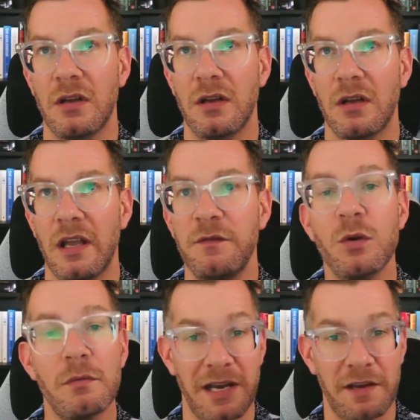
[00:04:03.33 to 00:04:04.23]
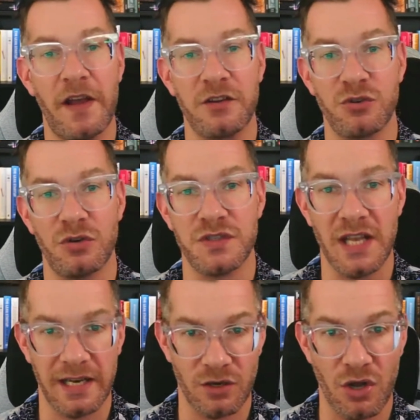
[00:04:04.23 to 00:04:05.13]
if you're a manufacturer
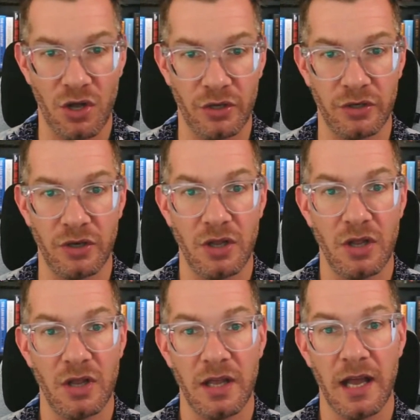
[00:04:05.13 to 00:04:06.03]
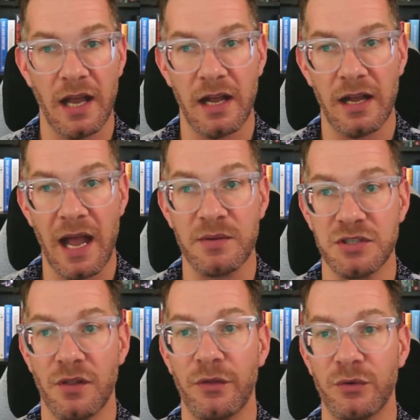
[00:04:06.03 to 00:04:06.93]
selling on
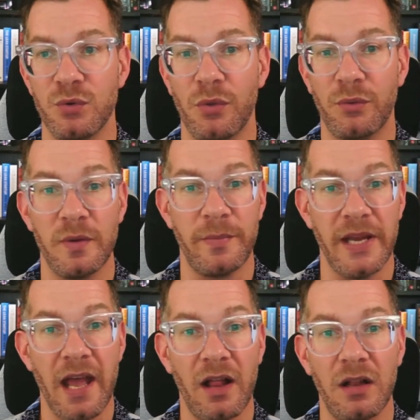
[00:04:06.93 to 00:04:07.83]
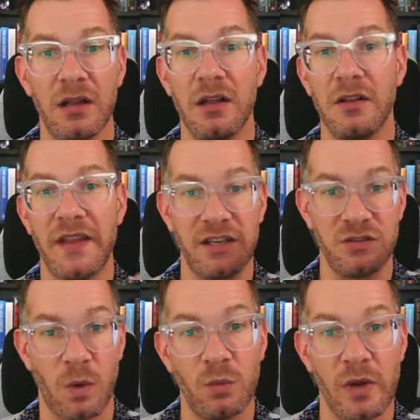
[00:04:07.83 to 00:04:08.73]
Amazon through 3PL, that is
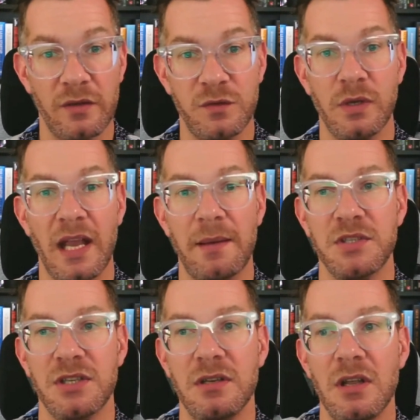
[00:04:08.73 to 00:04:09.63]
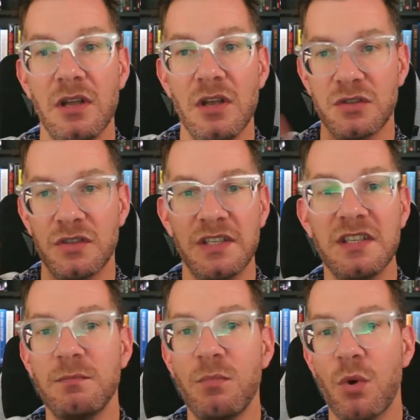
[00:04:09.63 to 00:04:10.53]
one way of doing Amazon. So this is
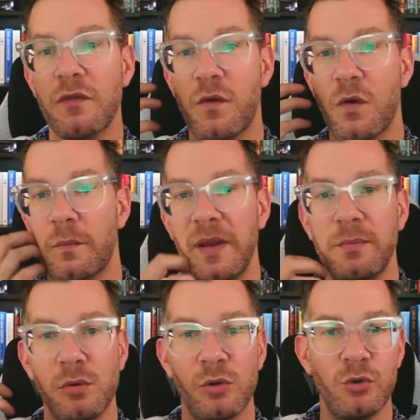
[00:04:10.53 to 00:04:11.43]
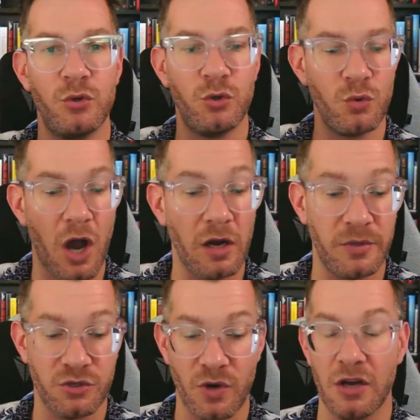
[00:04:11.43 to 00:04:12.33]
more for people who do
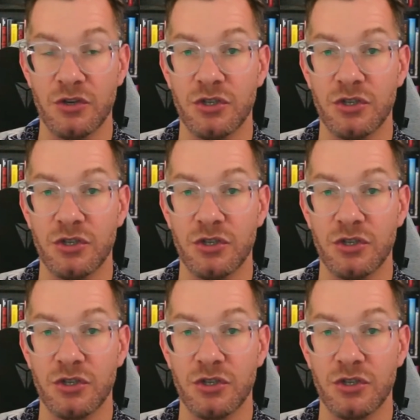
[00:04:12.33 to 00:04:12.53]
arbitrage.